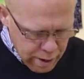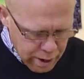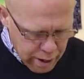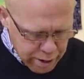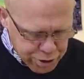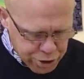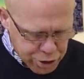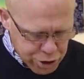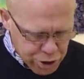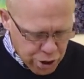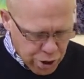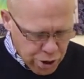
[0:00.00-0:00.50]
A
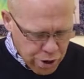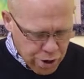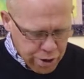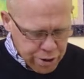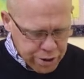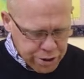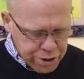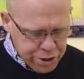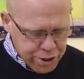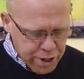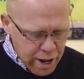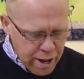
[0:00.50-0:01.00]

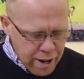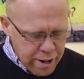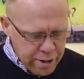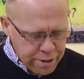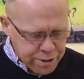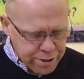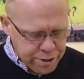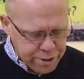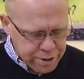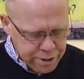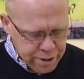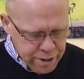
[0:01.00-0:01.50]
sluggard
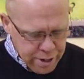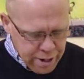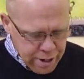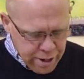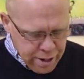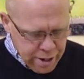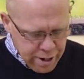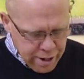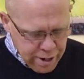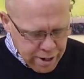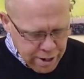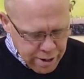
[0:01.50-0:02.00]
says,
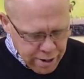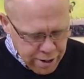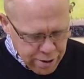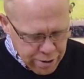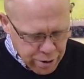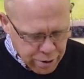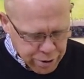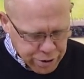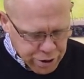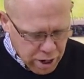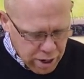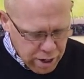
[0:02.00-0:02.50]

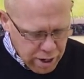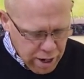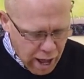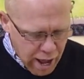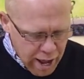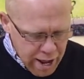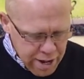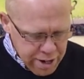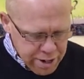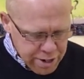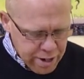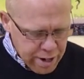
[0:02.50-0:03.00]
there's a
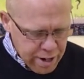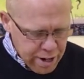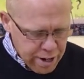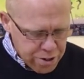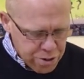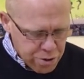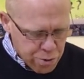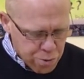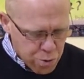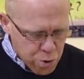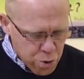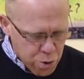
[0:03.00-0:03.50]
lion
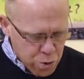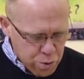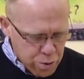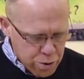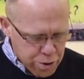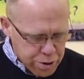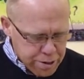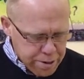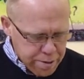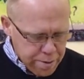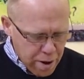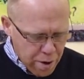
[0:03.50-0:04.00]
in the
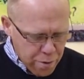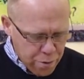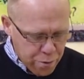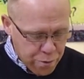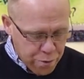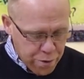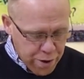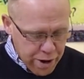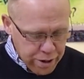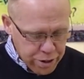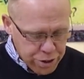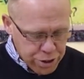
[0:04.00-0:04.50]
road, a
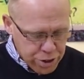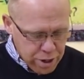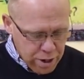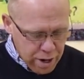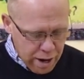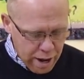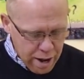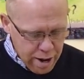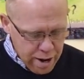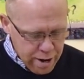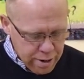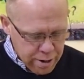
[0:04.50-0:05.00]
fierce
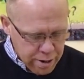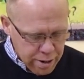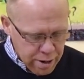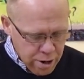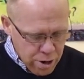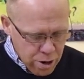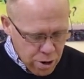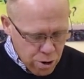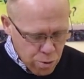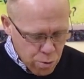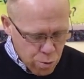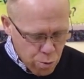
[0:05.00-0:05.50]
lion
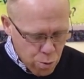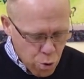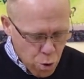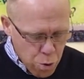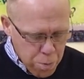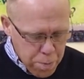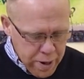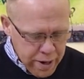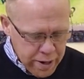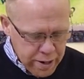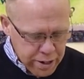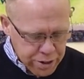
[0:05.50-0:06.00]

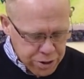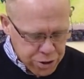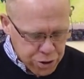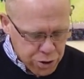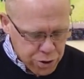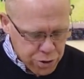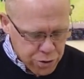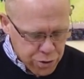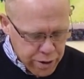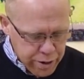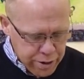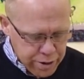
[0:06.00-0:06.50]
roaming the
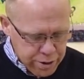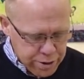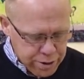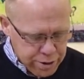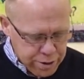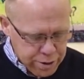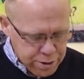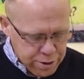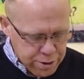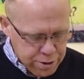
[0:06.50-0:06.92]
streets.